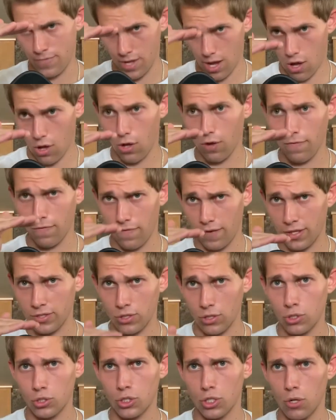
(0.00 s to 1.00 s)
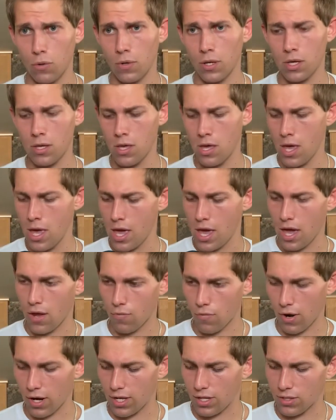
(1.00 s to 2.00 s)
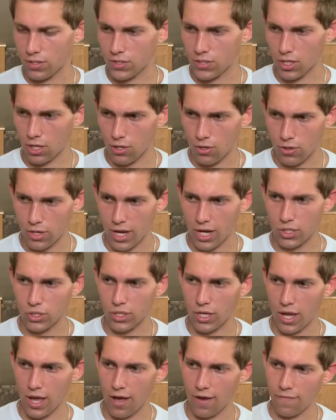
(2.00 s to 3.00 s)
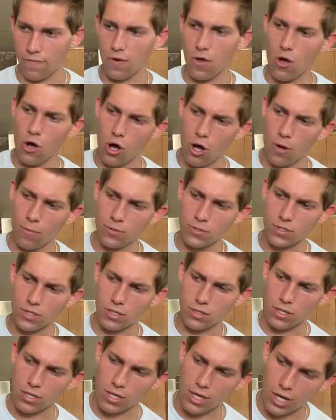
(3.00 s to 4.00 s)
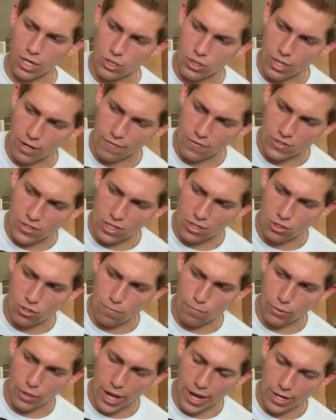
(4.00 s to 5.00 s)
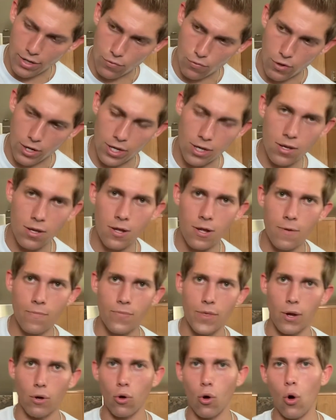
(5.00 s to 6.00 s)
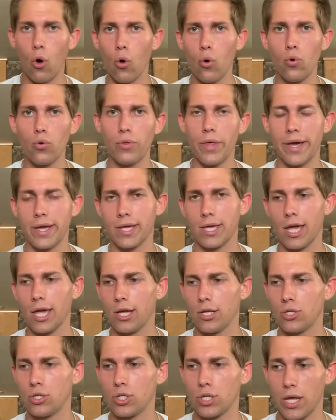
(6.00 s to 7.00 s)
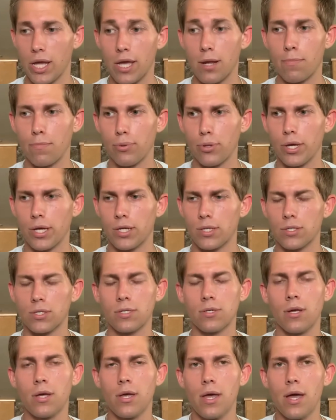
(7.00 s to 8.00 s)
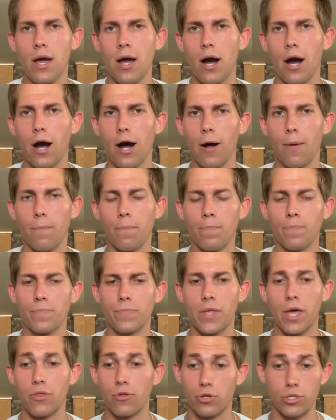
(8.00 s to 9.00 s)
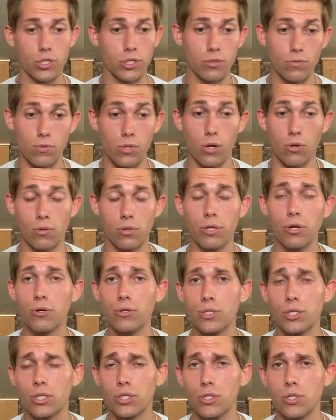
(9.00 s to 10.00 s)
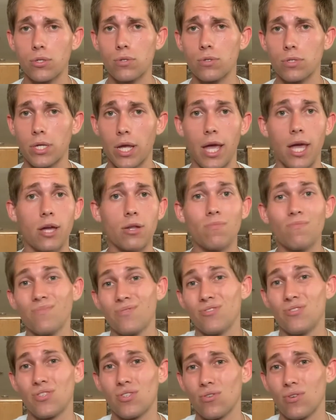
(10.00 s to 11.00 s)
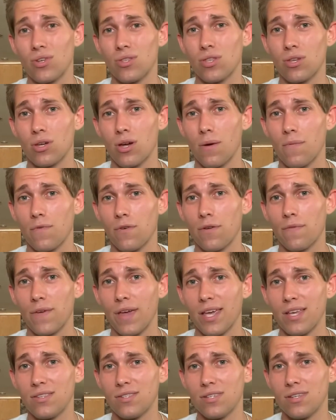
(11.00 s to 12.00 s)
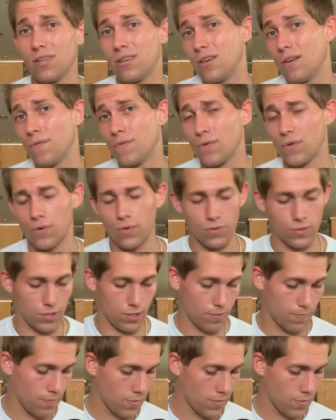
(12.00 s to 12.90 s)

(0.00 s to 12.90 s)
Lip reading: All the vents are showing, and right in the center, they actually have, almost like the gauge, they have a center black ring that'll hold that gauge in place. And there's no clearance issues, and you still get the comfort of AC if you use it.